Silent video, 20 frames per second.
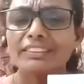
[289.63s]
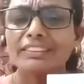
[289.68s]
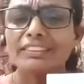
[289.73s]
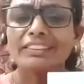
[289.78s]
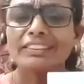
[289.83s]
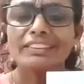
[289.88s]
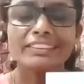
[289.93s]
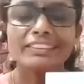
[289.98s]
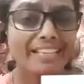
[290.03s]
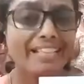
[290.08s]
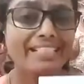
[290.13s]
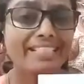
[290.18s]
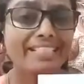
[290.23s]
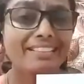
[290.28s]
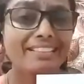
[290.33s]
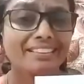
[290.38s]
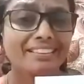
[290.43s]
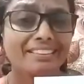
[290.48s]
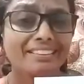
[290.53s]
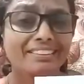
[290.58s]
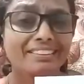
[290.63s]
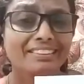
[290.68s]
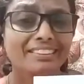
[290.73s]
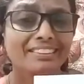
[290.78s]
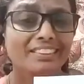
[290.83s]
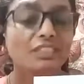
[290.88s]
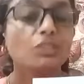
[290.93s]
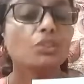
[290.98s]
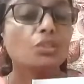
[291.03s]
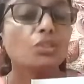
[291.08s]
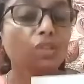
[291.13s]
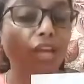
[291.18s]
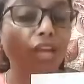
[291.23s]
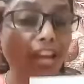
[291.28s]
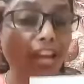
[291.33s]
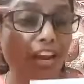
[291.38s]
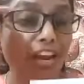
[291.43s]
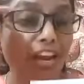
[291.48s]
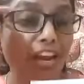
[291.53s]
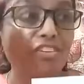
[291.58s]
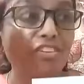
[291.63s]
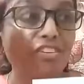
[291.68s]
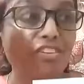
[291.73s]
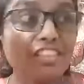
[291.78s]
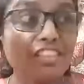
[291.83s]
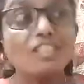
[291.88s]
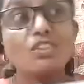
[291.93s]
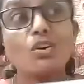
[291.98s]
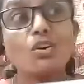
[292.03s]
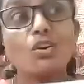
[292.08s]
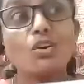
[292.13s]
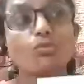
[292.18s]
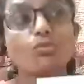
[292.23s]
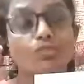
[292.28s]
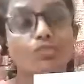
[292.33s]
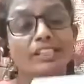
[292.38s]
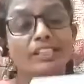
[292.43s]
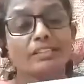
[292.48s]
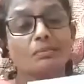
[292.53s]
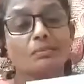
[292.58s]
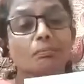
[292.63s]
Yes. Did you ever think of it